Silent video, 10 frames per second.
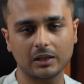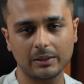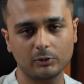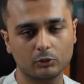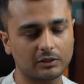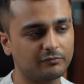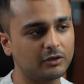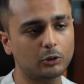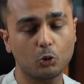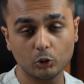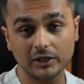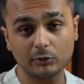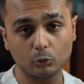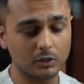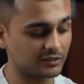able to convert only
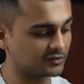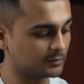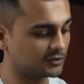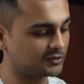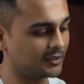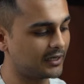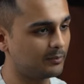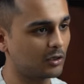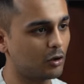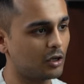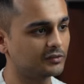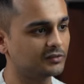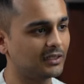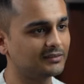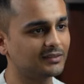two customers, right? Because let's